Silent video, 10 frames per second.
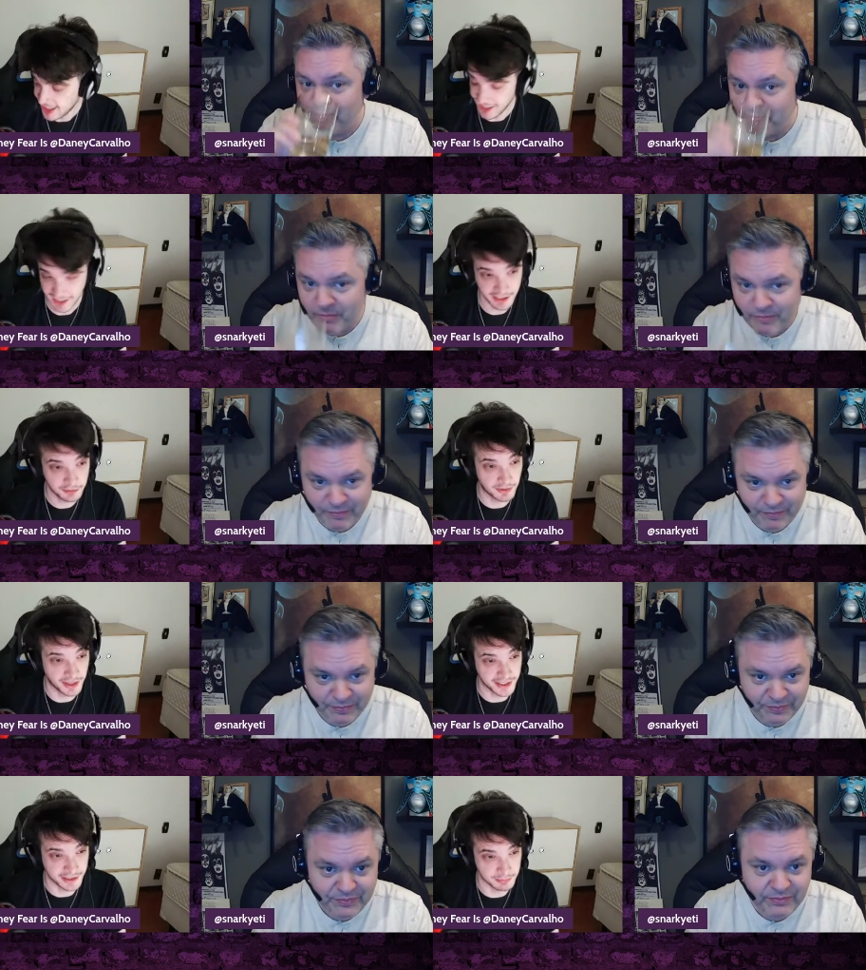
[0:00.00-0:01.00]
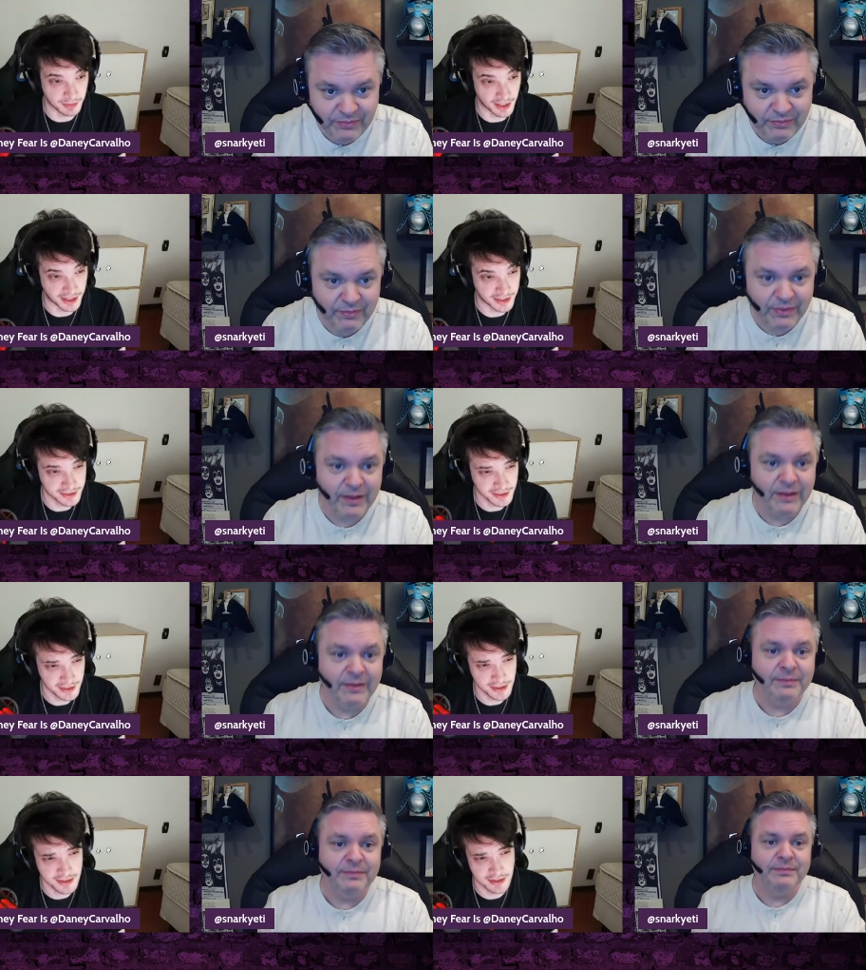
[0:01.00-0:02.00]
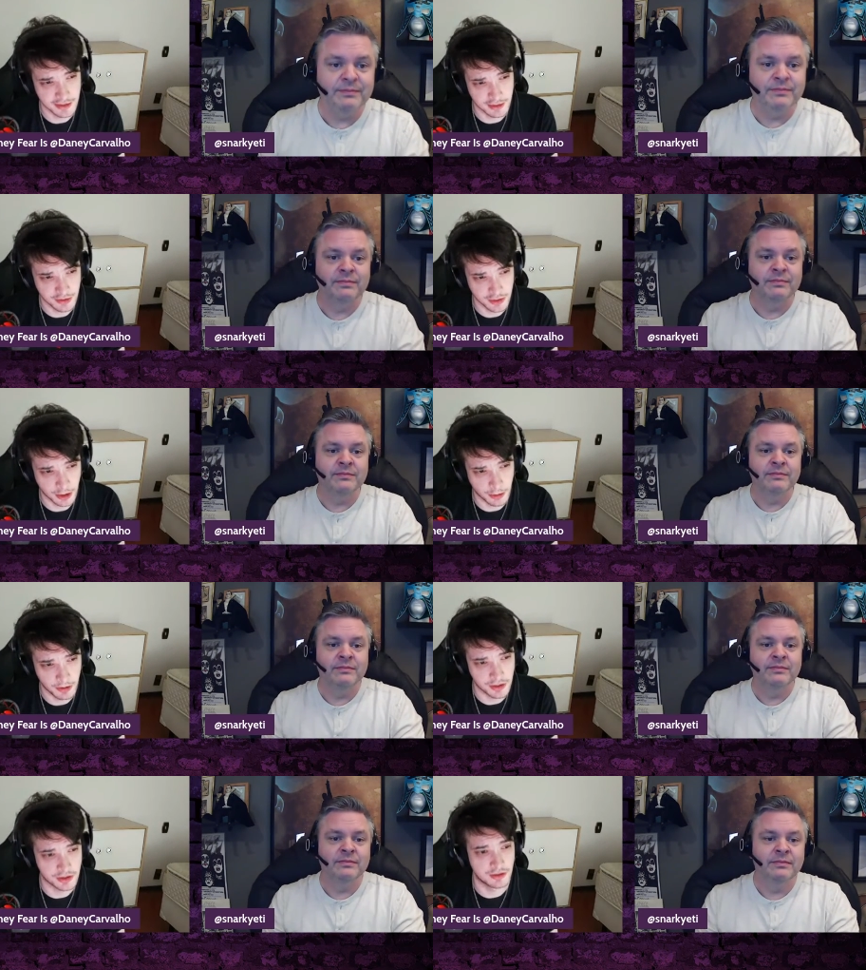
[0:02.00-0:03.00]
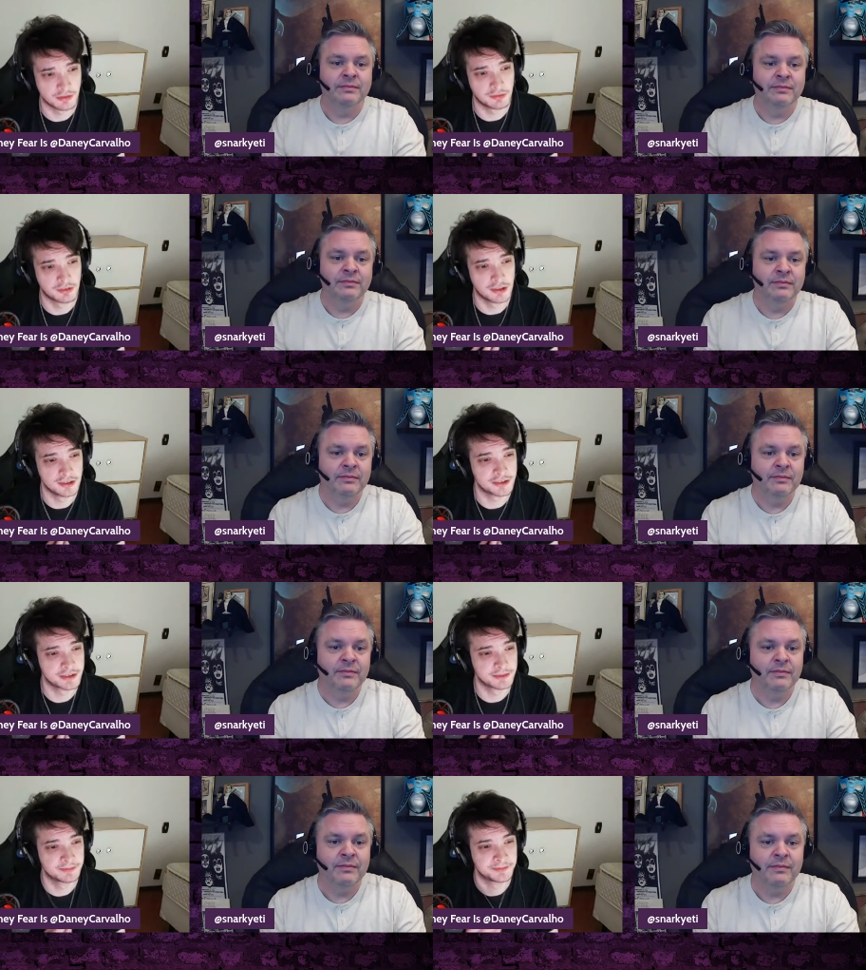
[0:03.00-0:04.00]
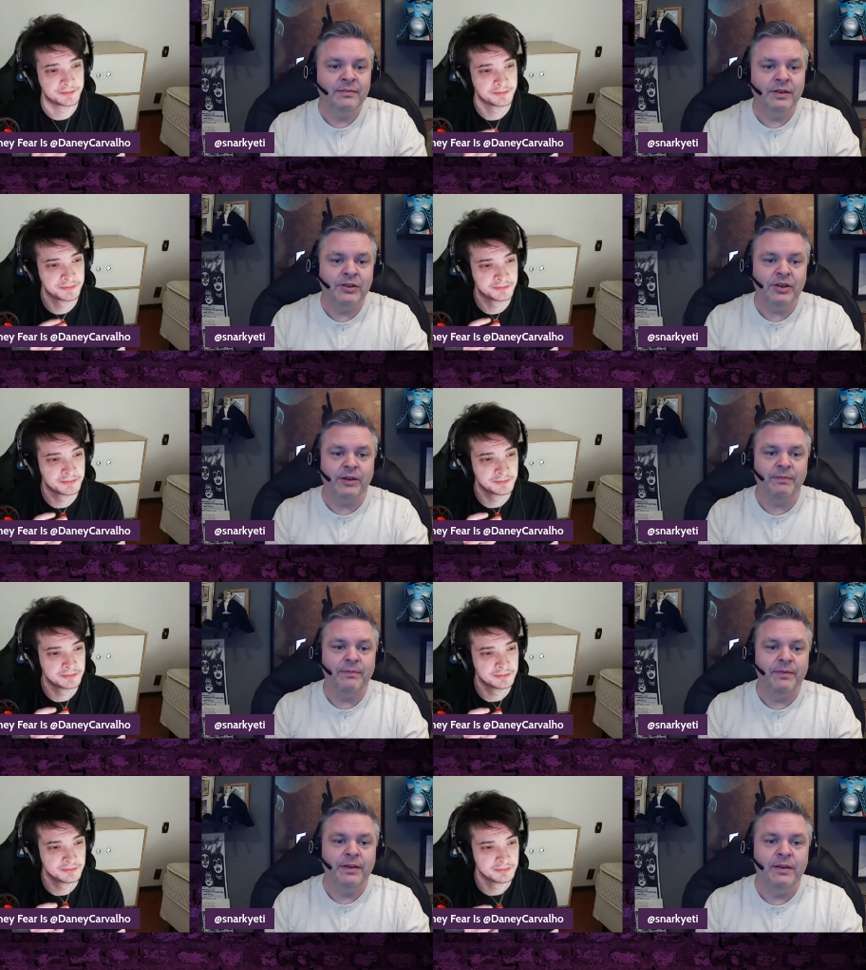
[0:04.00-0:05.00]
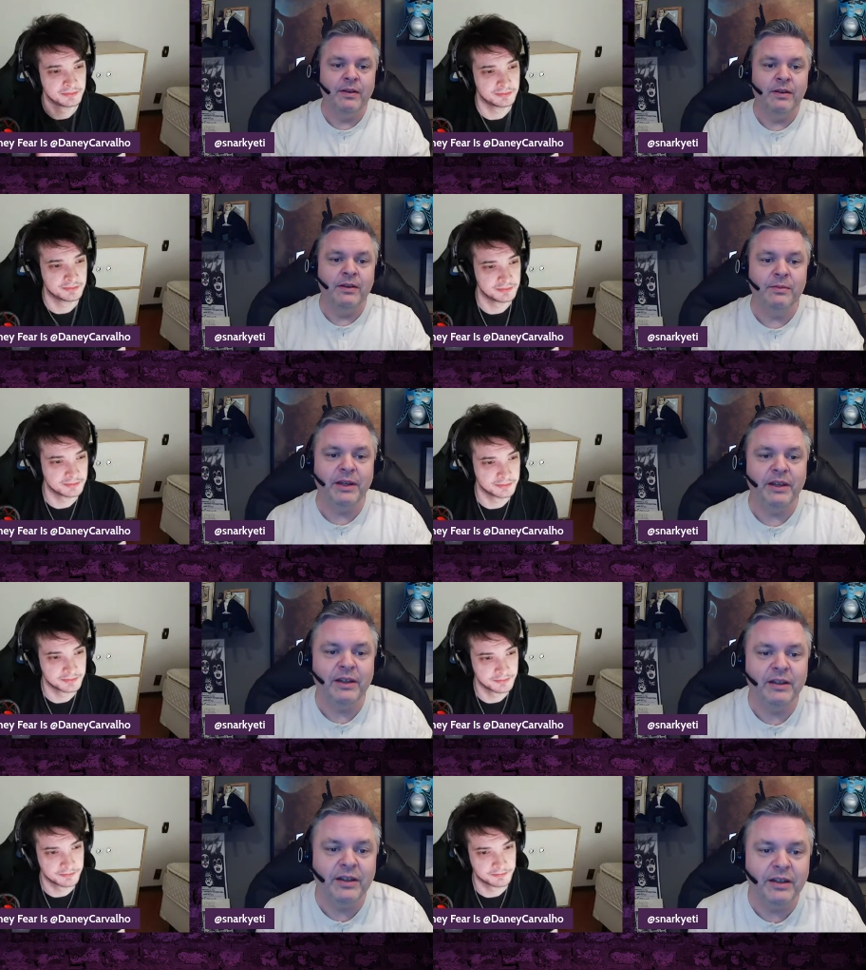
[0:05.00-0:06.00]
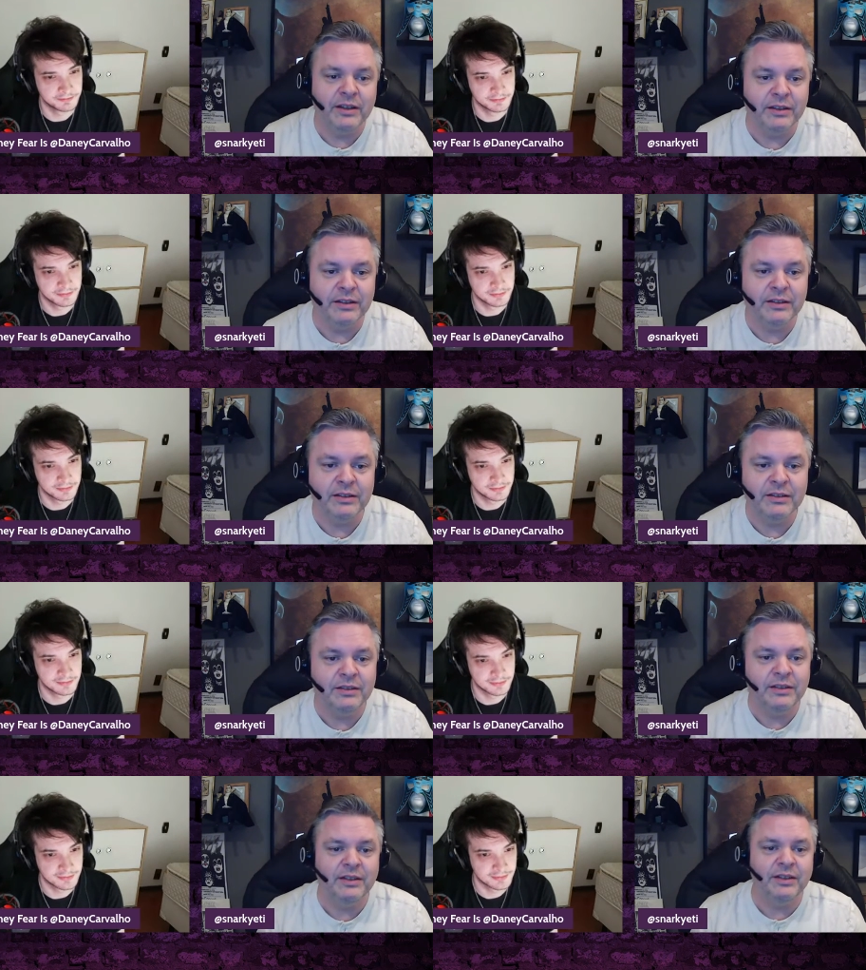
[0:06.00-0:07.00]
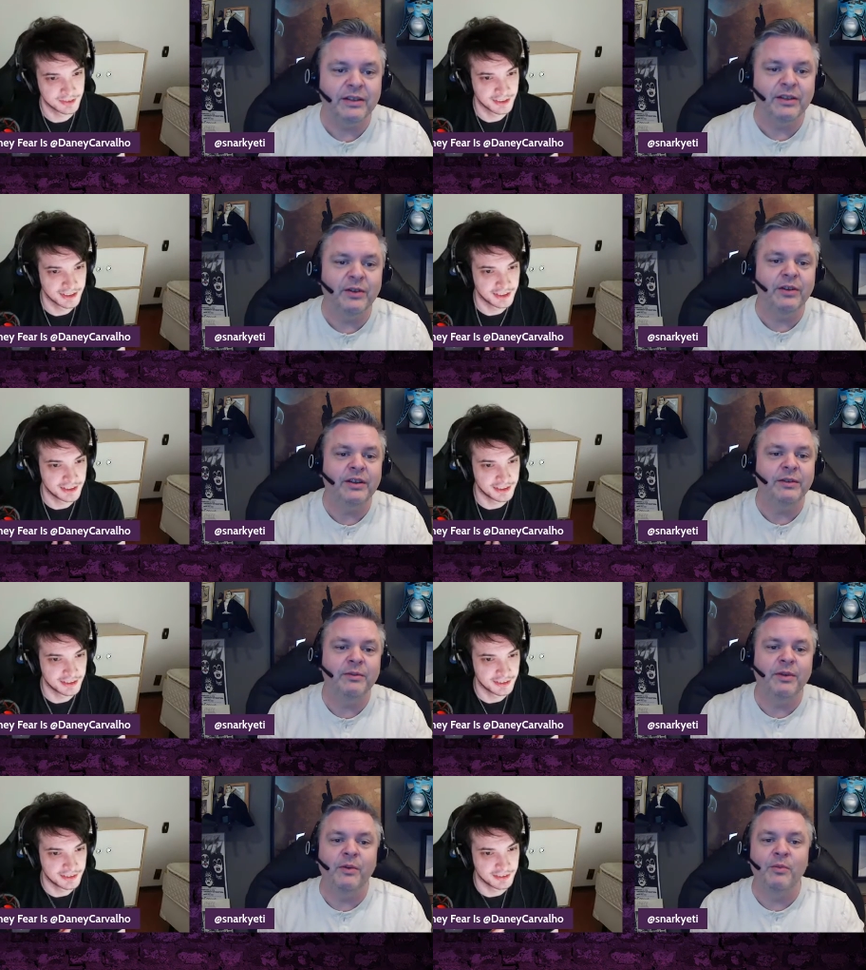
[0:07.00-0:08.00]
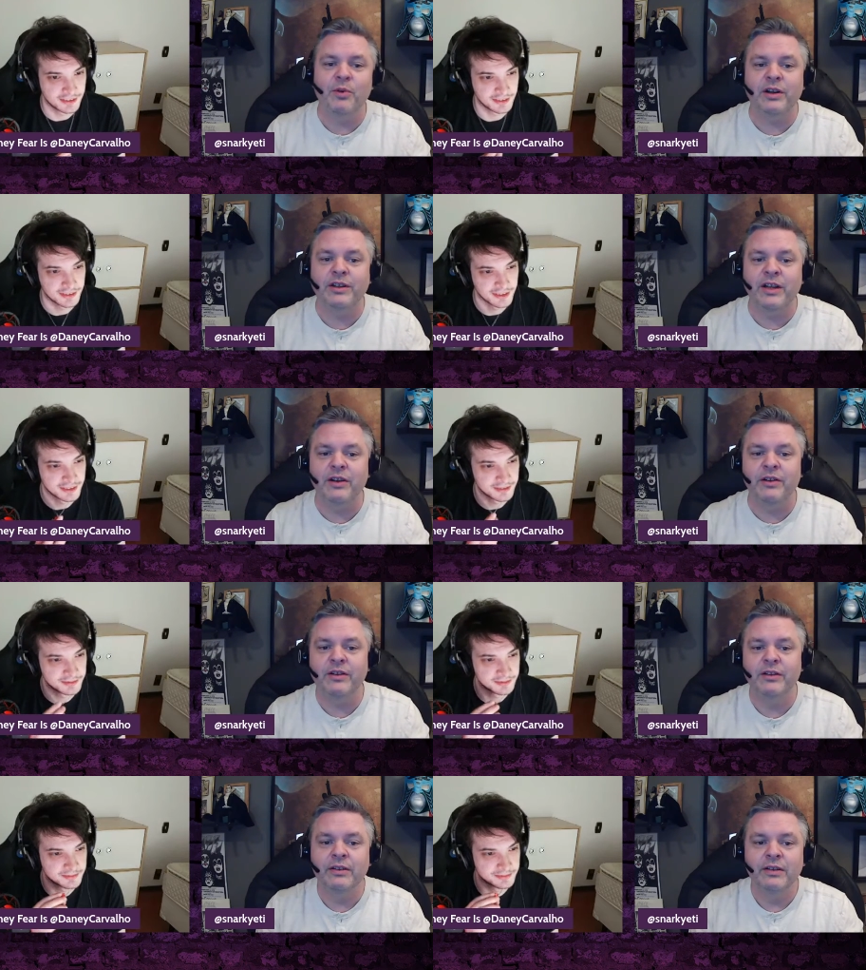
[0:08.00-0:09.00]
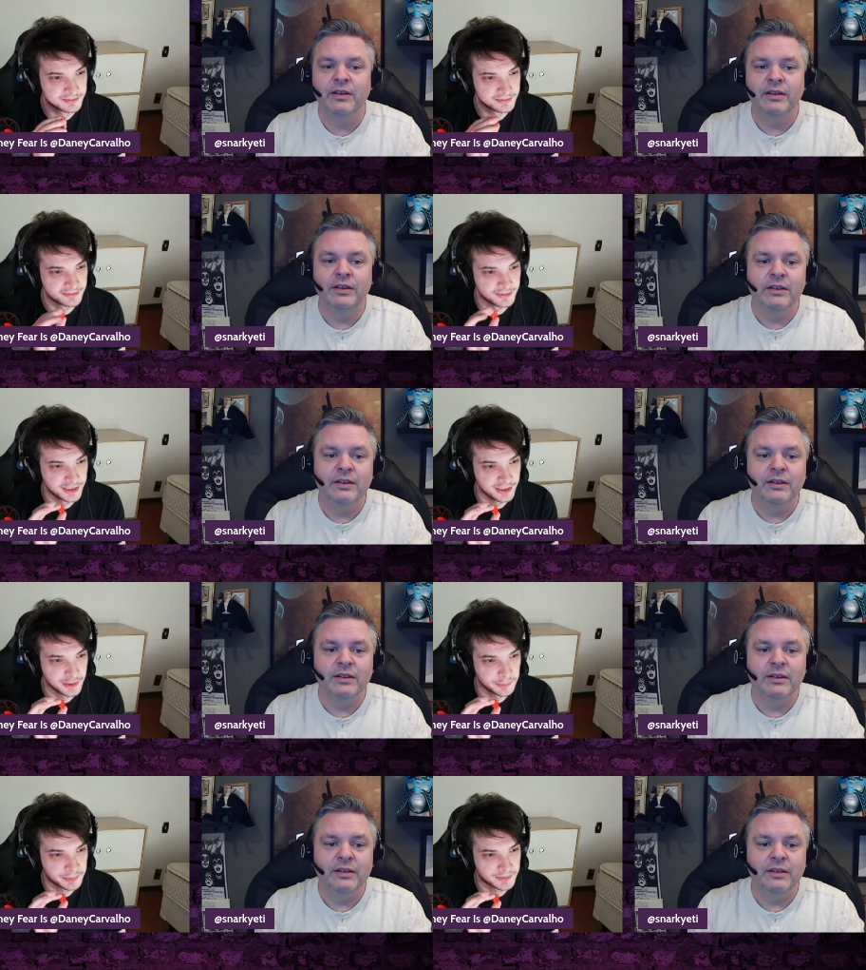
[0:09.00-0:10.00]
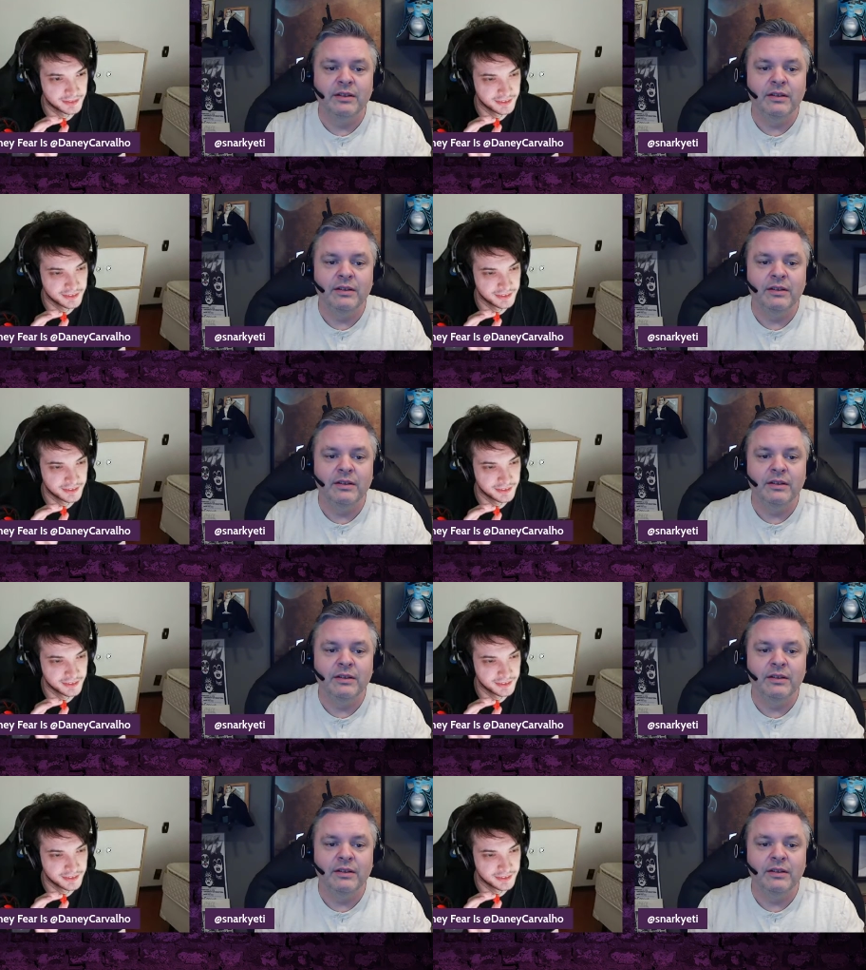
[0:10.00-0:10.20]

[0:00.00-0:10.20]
Speaker 1: I like red and black. I think it's a good combination of colors.
Speaker 2: Sure. Oh my god, look at you! You got the whole thing worked yeah. out.
Speaker 1: Yep,